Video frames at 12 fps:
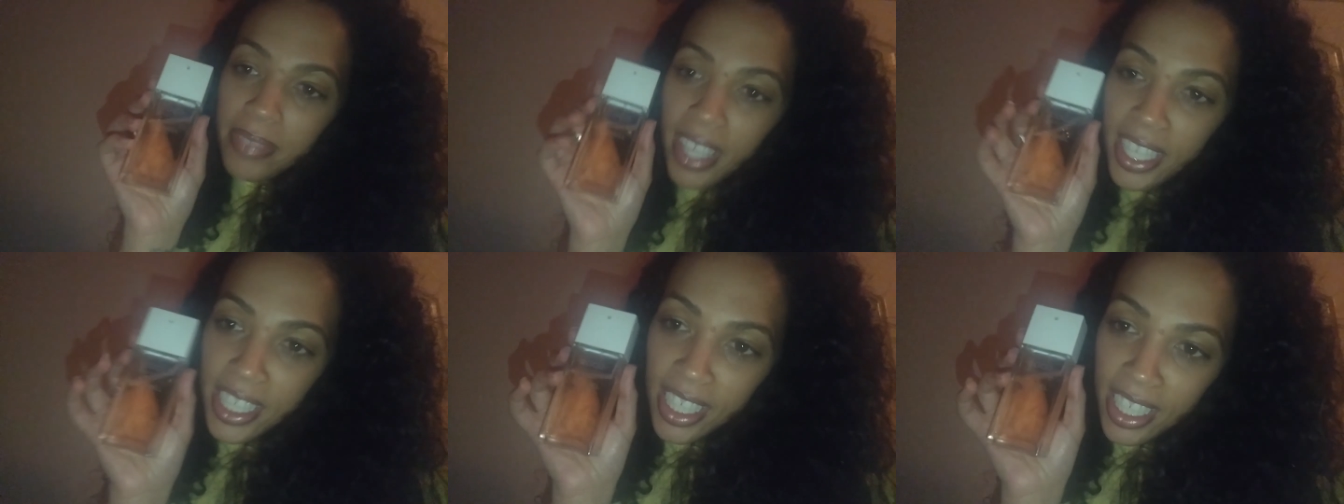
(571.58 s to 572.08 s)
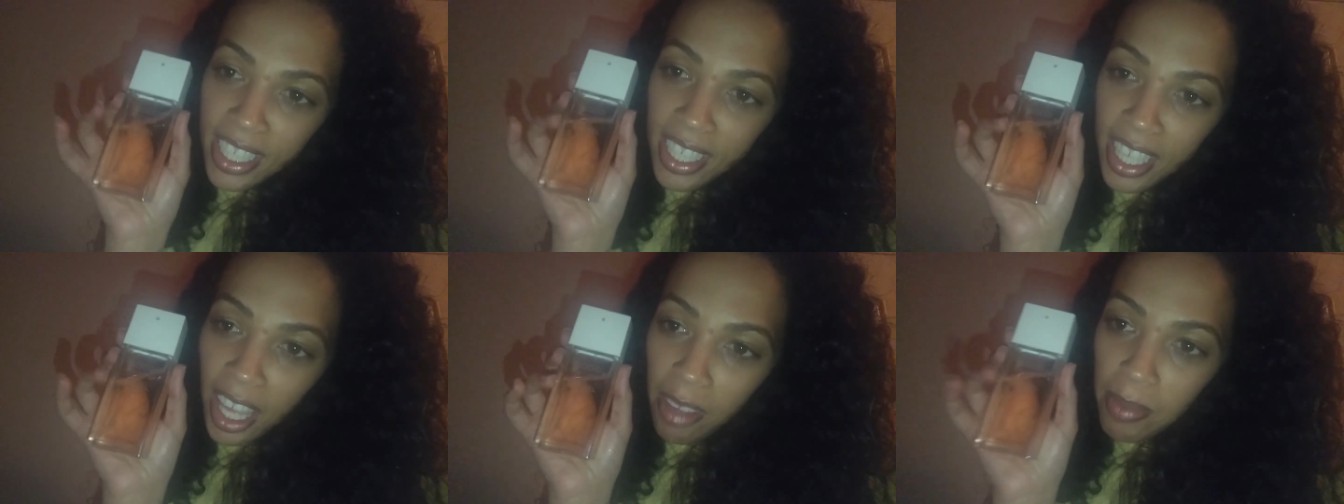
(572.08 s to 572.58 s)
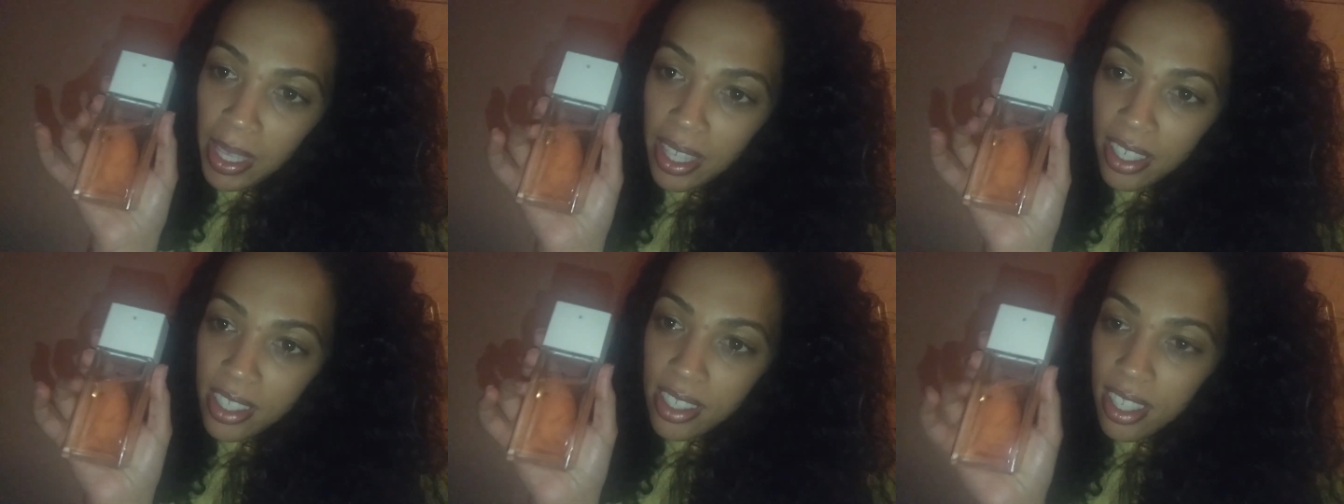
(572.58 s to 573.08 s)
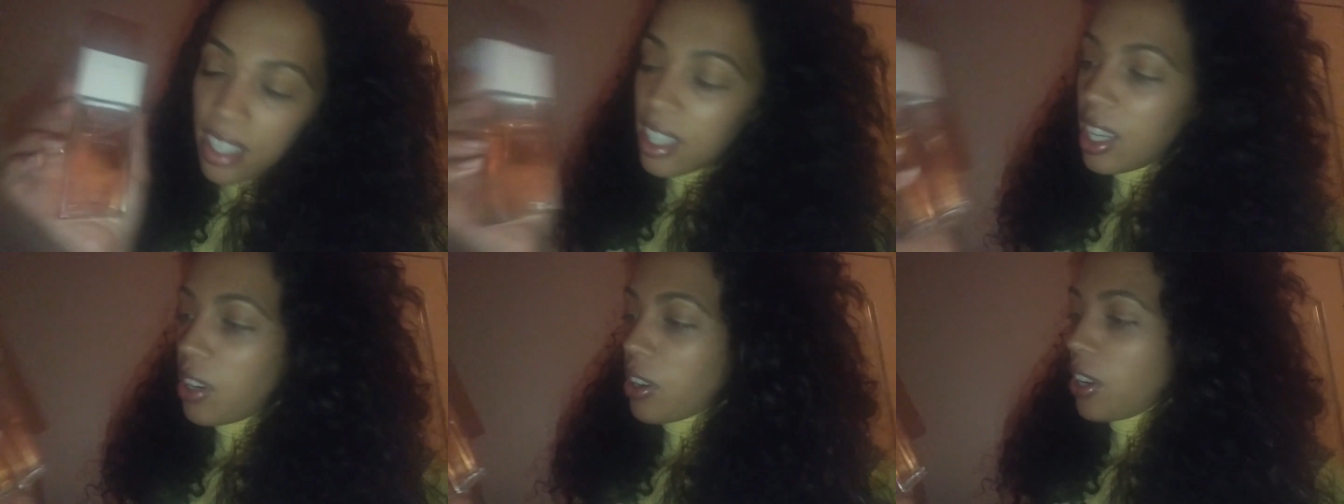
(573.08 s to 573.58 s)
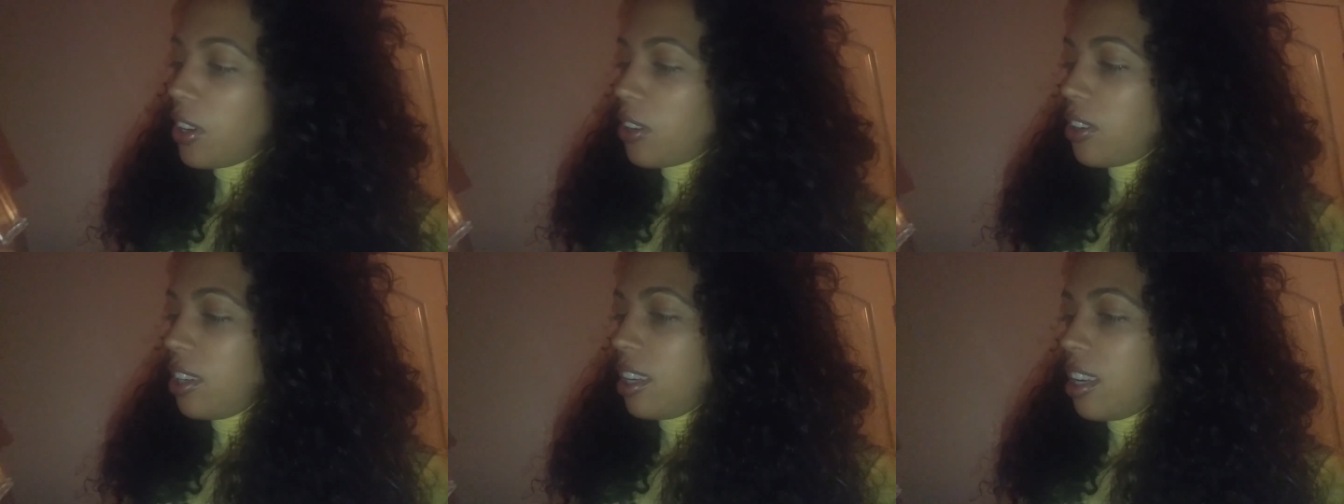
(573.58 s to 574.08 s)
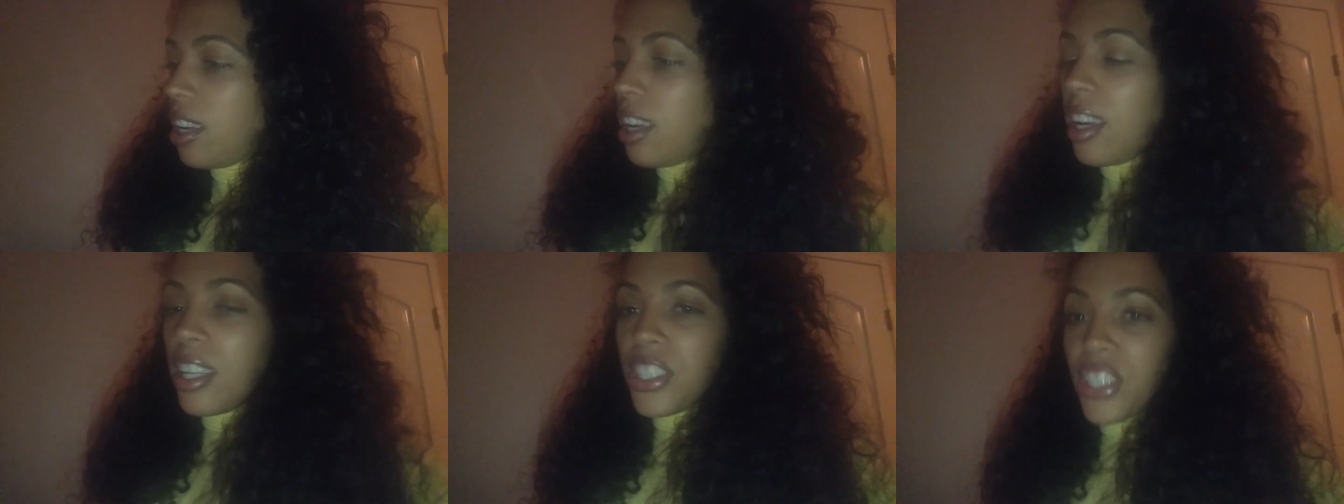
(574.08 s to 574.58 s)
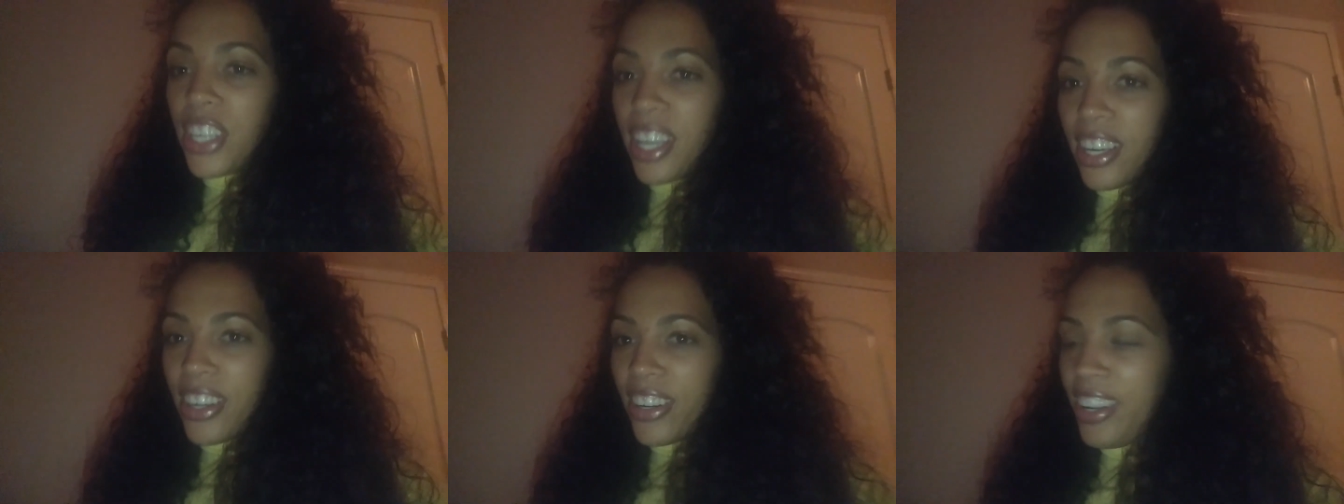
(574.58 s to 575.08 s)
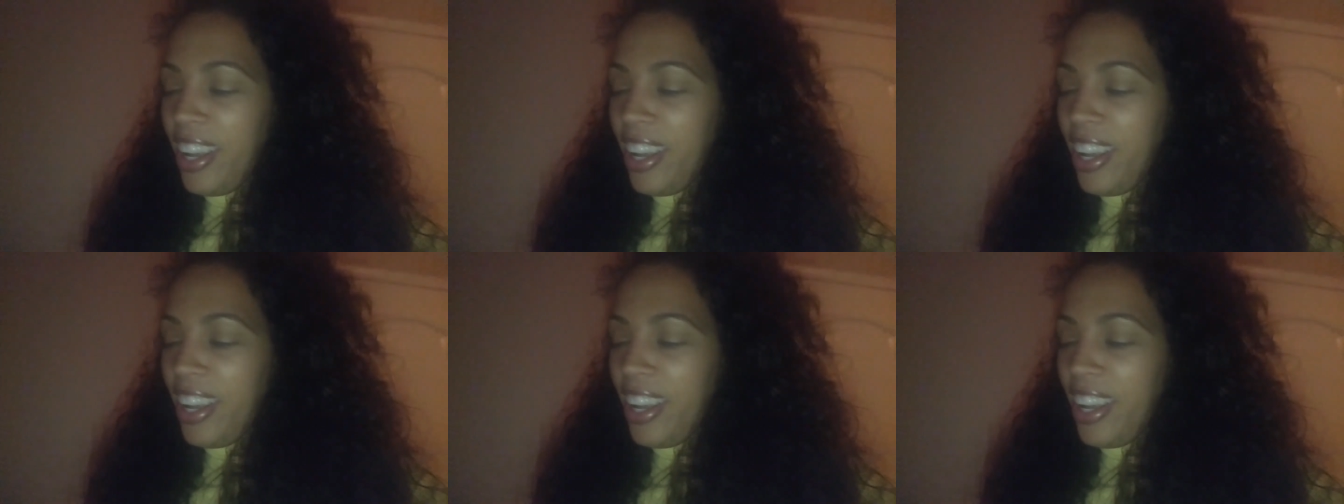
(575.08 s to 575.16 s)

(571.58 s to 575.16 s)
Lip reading: because she gave me this Coco Chanel